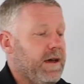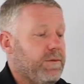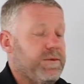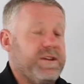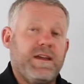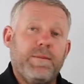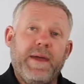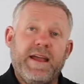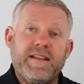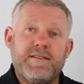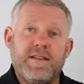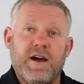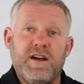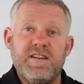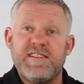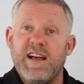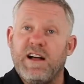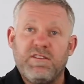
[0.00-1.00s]
When you get back to
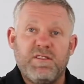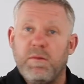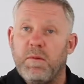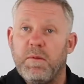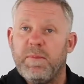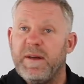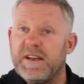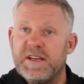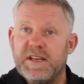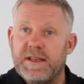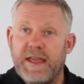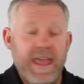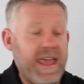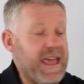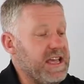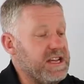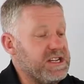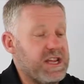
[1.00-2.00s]
the hotel room, a bit of
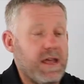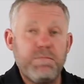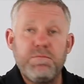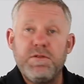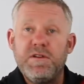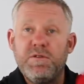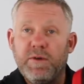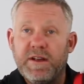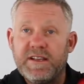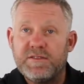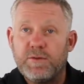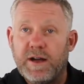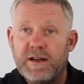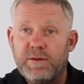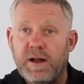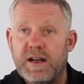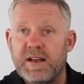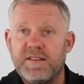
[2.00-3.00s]
hair shampoo works
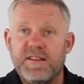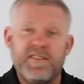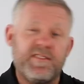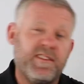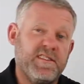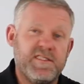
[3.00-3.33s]
quite well on this.